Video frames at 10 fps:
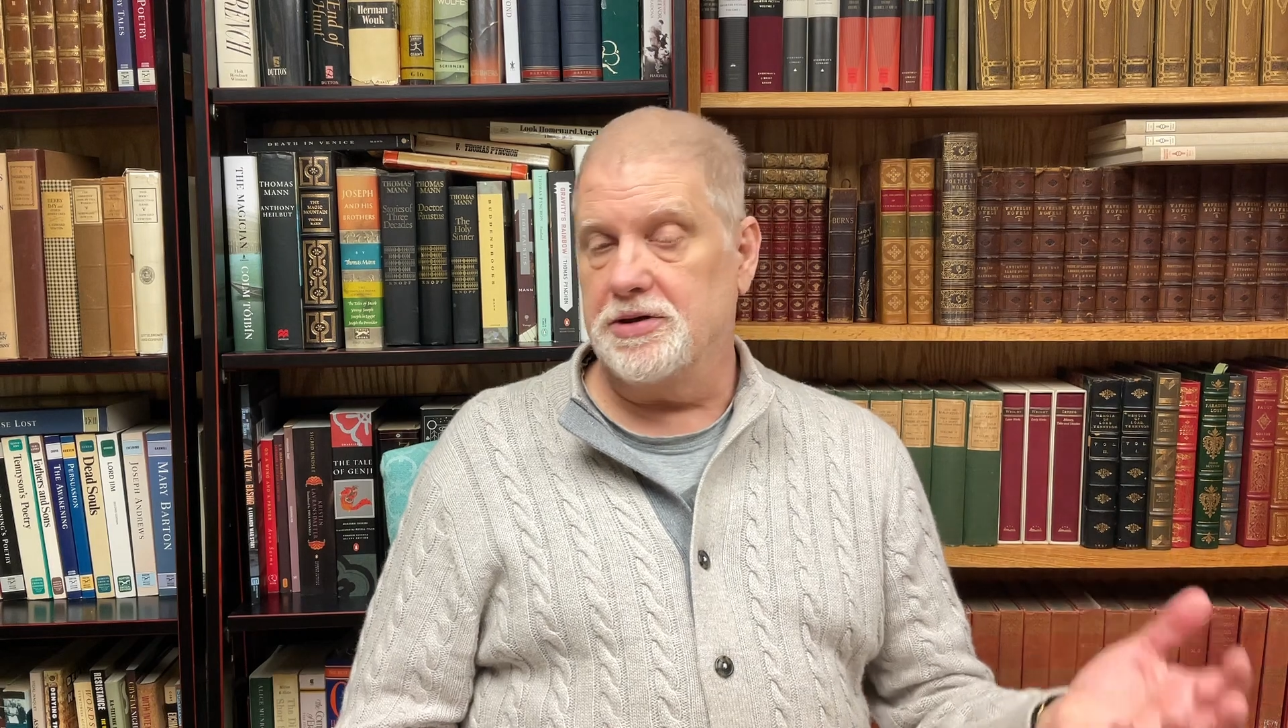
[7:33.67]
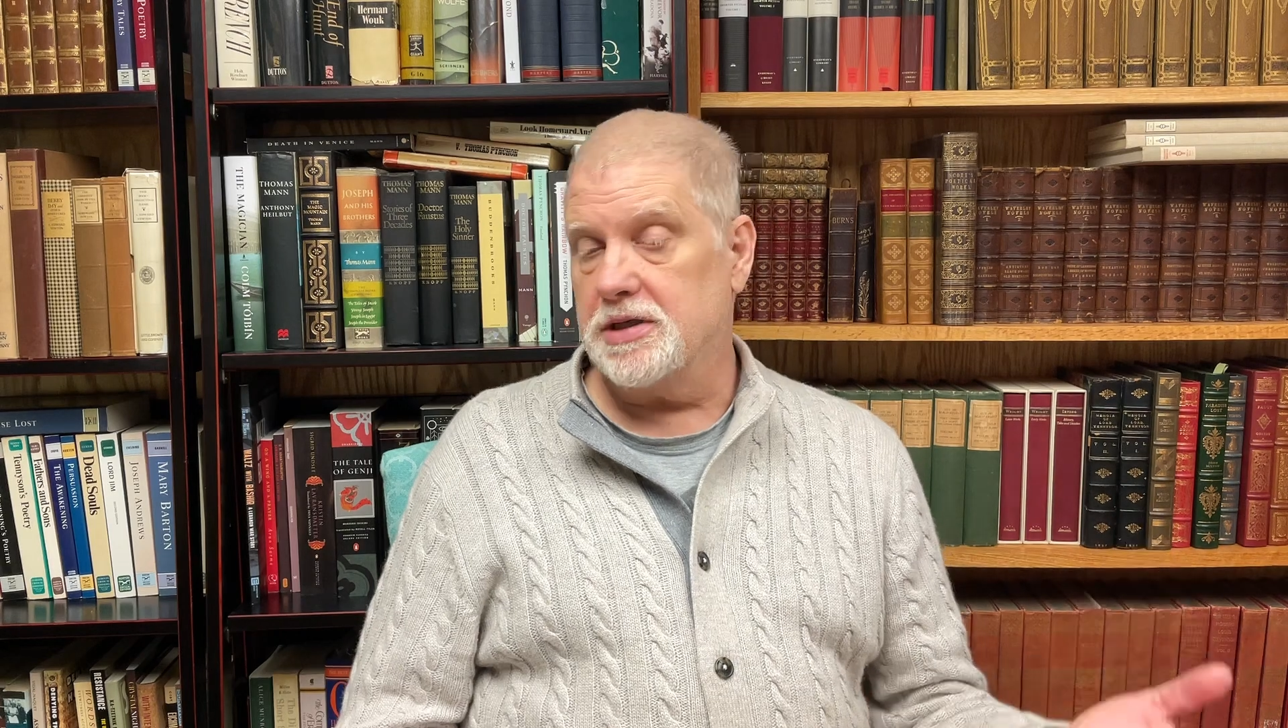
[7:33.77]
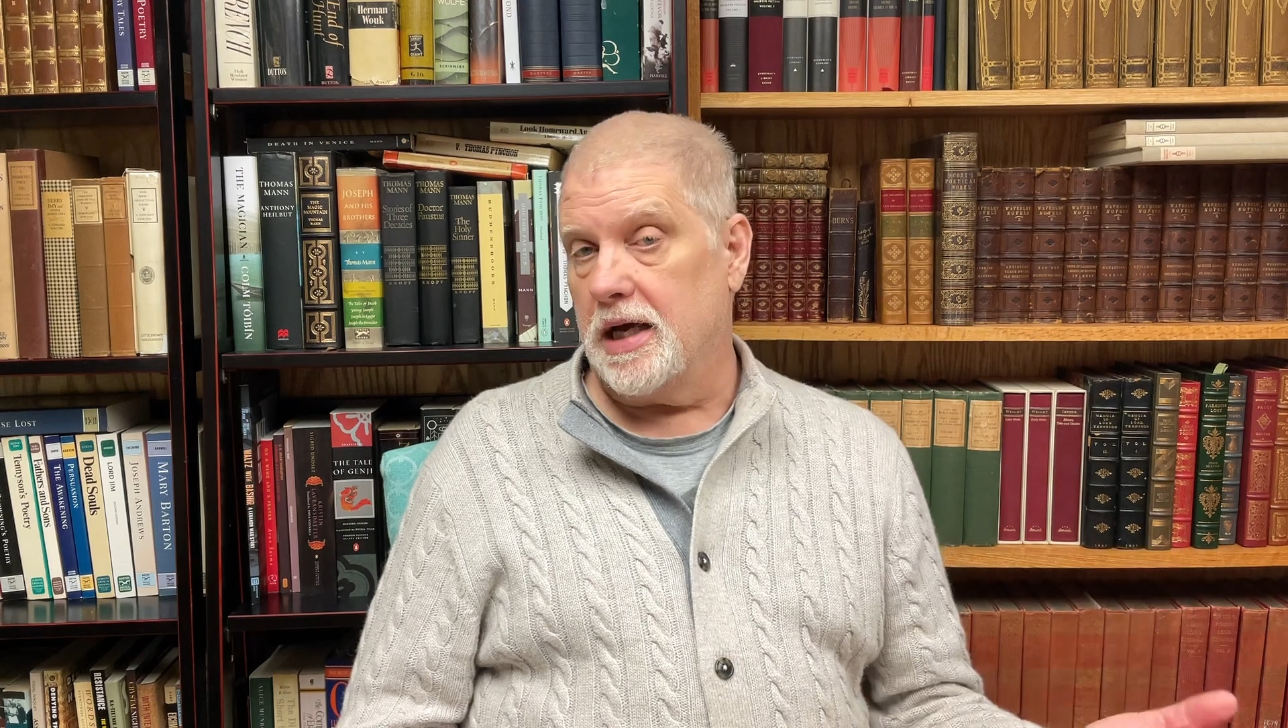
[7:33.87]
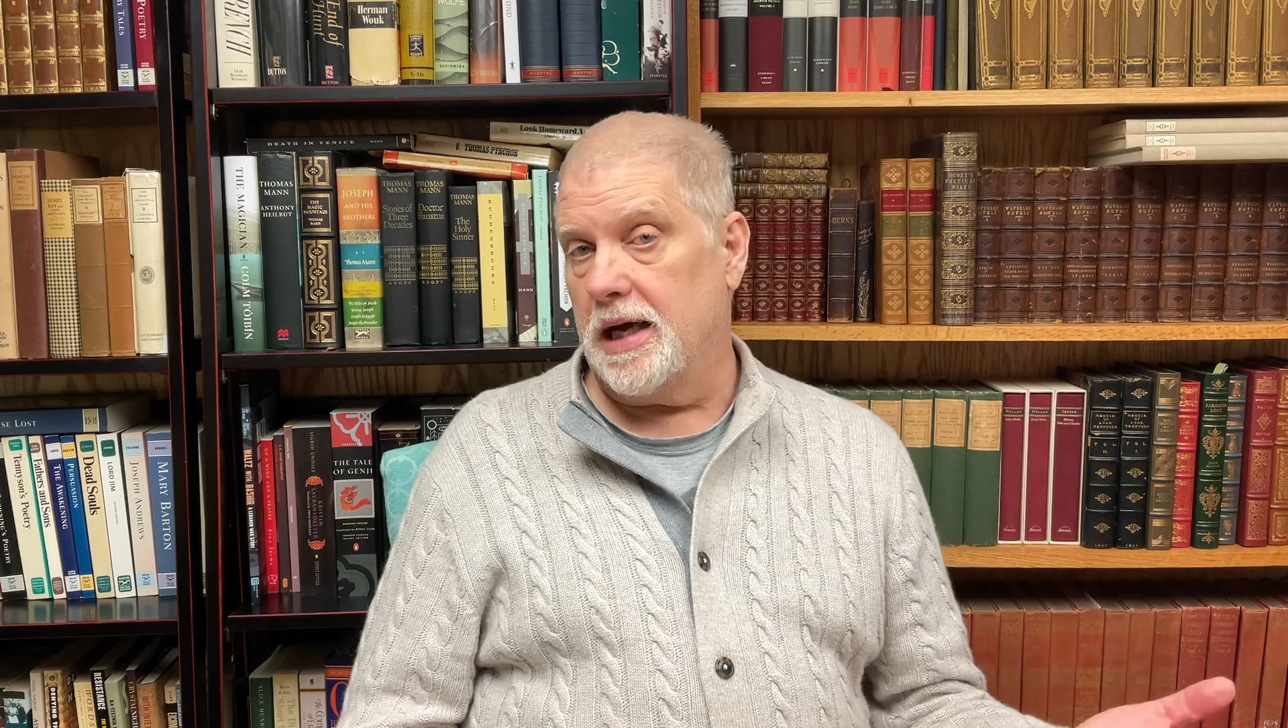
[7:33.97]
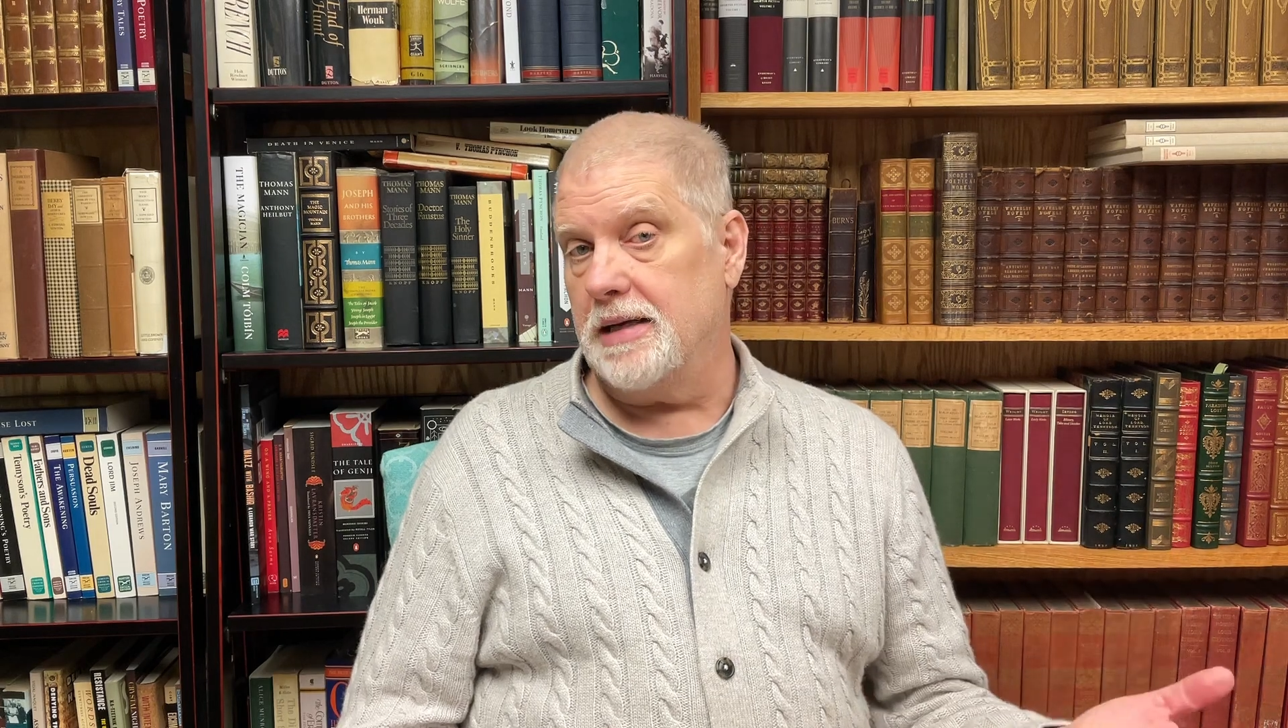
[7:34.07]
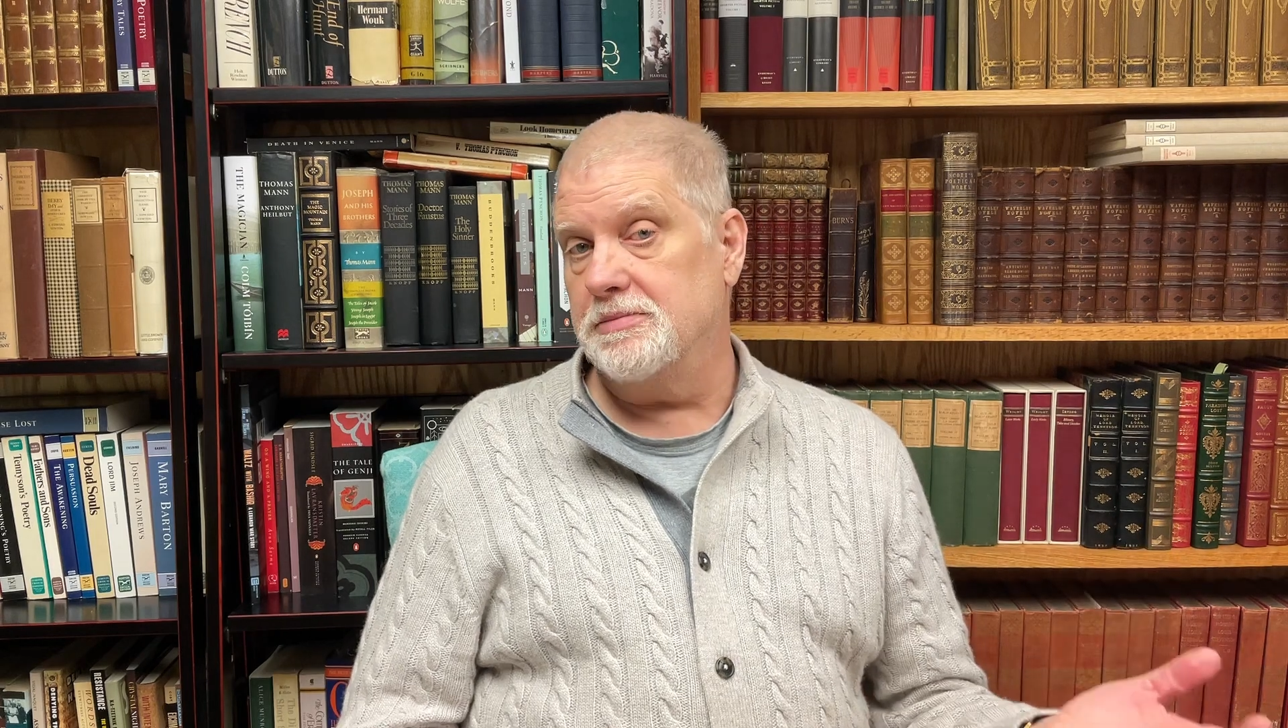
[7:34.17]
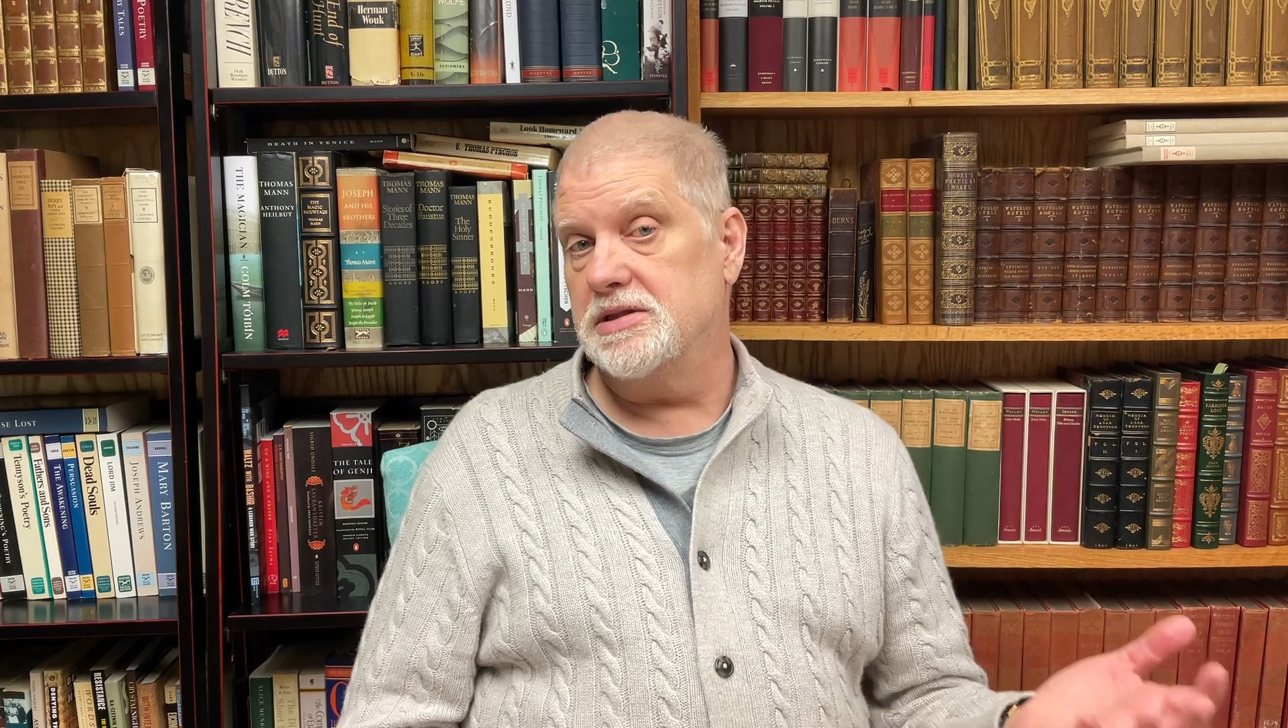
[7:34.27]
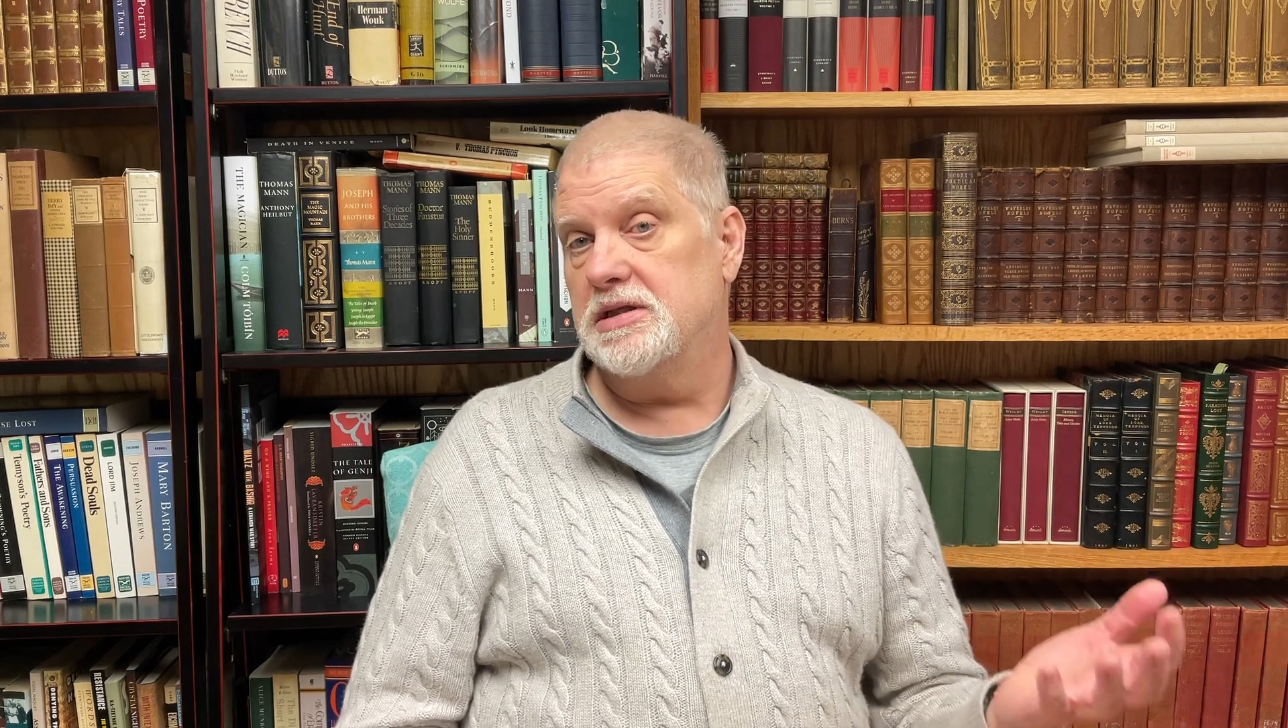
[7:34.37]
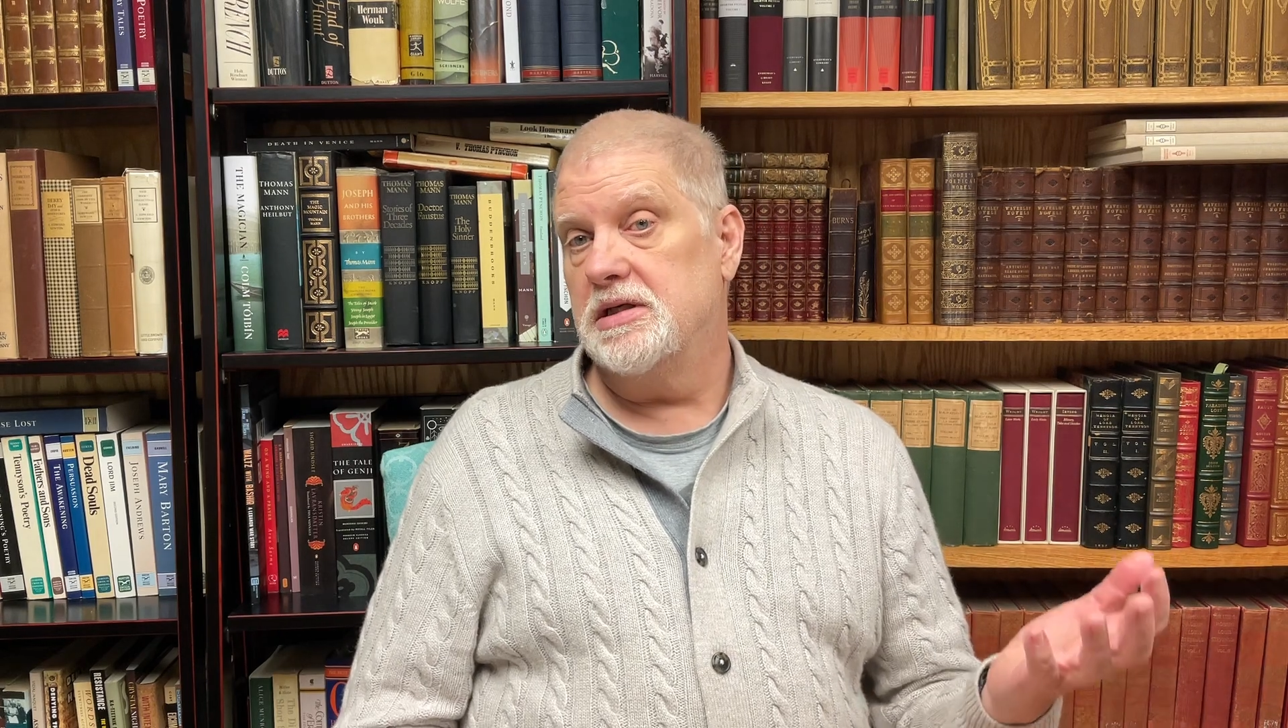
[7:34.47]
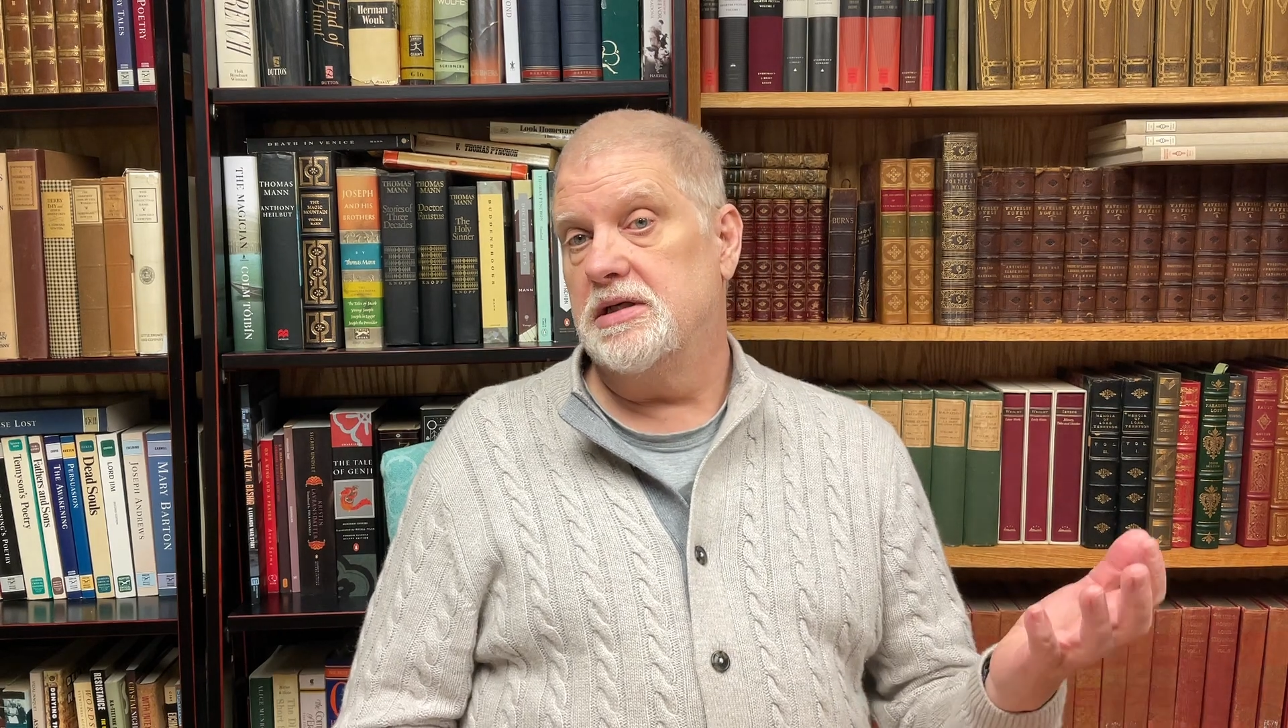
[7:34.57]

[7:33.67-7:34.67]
times,